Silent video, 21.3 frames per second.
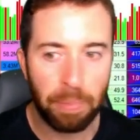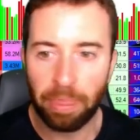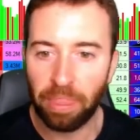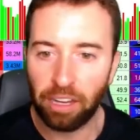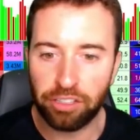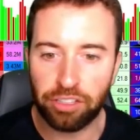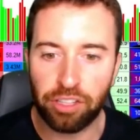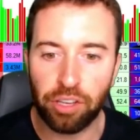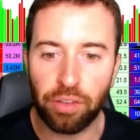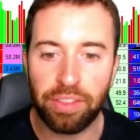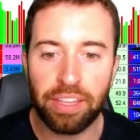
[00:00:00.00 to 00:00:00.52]

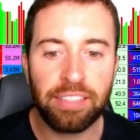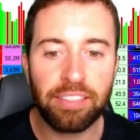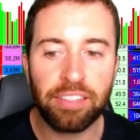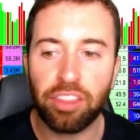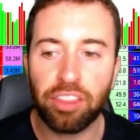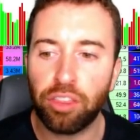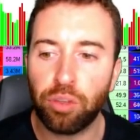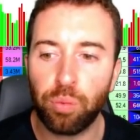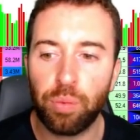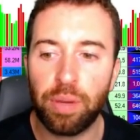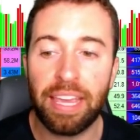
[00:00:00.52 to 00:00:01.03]
So this
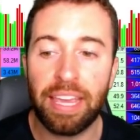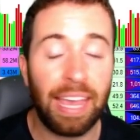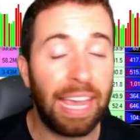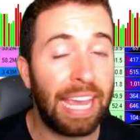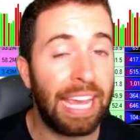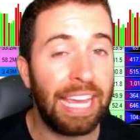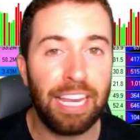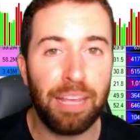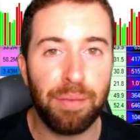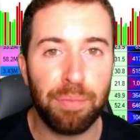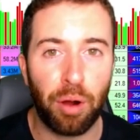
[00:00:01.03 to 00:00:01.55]

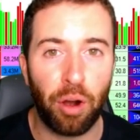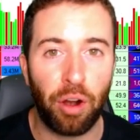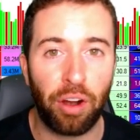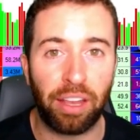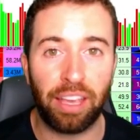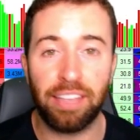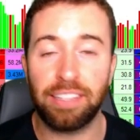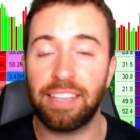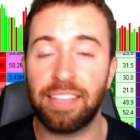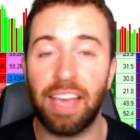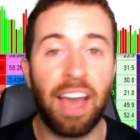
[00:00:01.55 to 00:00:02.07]
380 mark
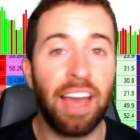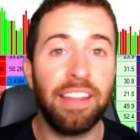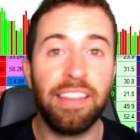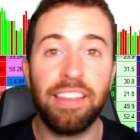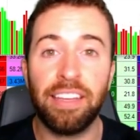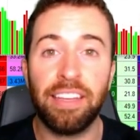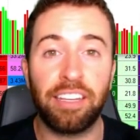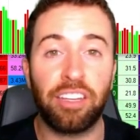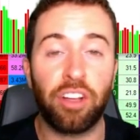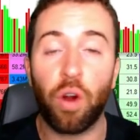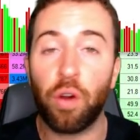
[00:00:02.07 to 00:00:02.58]
is kind of
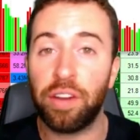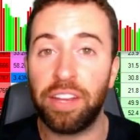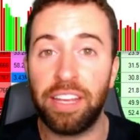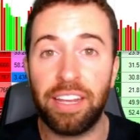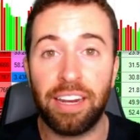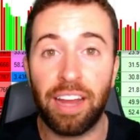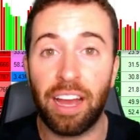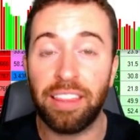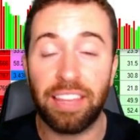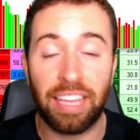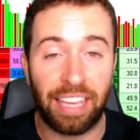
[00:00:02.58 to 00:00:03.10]
the guardian
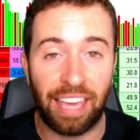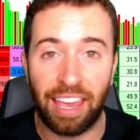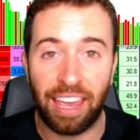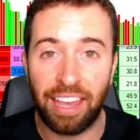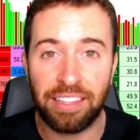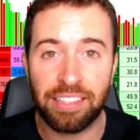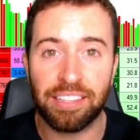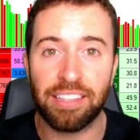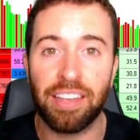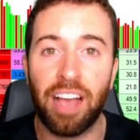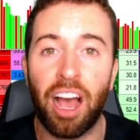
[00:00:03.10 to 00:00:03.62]
of the
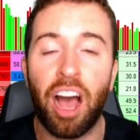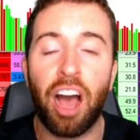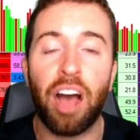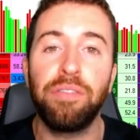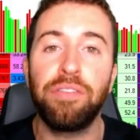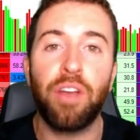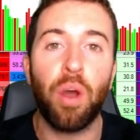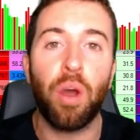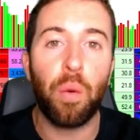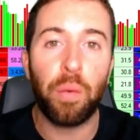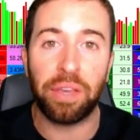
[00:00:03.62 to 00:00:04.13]
gates of
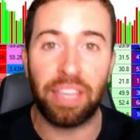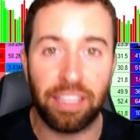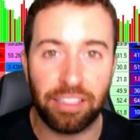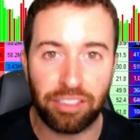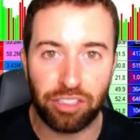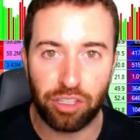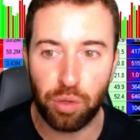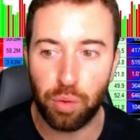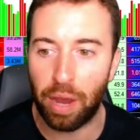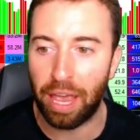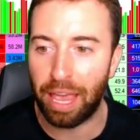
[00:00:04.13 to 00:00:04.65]
going
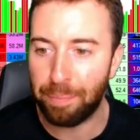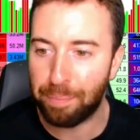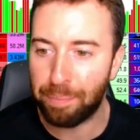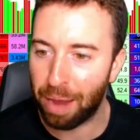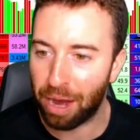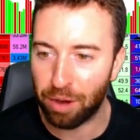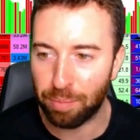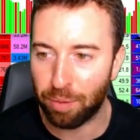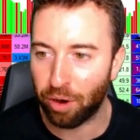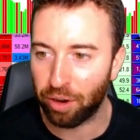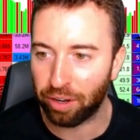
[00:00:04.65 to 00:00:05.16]
into a
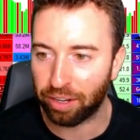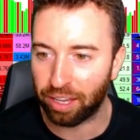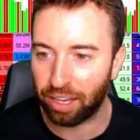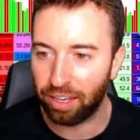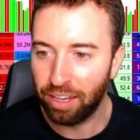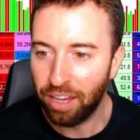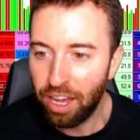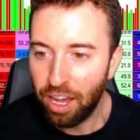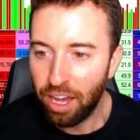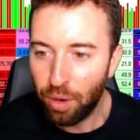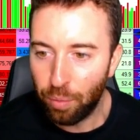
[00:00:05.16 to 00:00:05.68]
bear market,
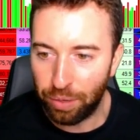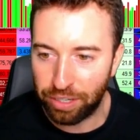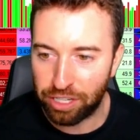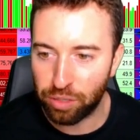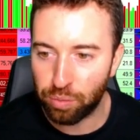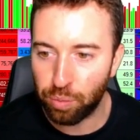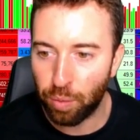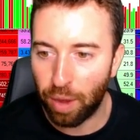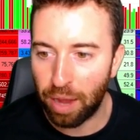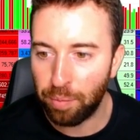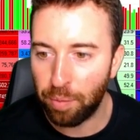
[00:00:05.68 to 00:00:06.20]
which is
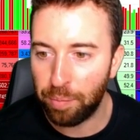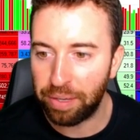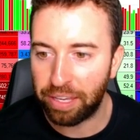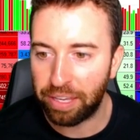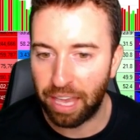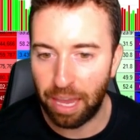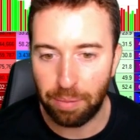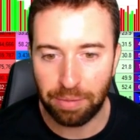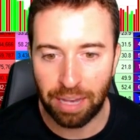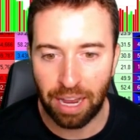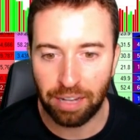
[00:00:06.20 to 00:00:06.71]
why when we
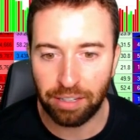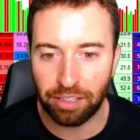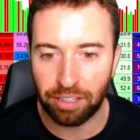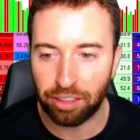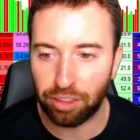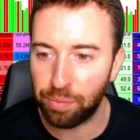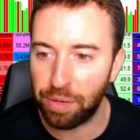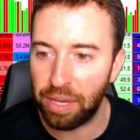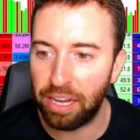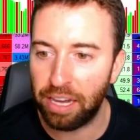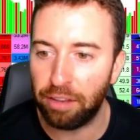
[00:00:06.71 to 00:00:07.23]
came down to
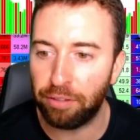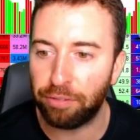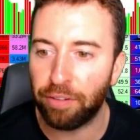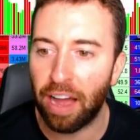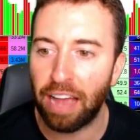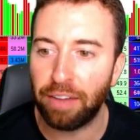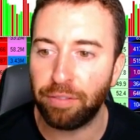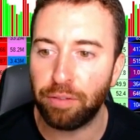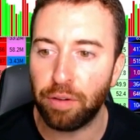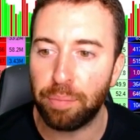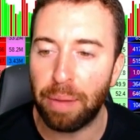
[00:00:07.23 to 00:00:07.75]

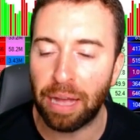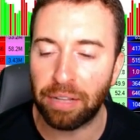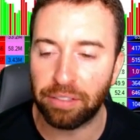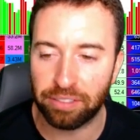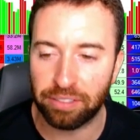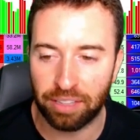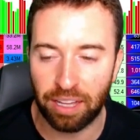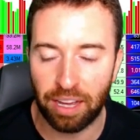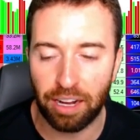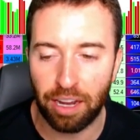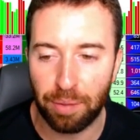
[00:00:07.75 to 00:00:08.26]
385, we bounced
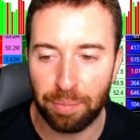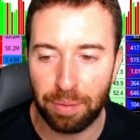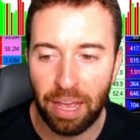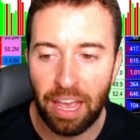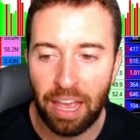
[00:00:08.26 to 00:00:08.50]
on up.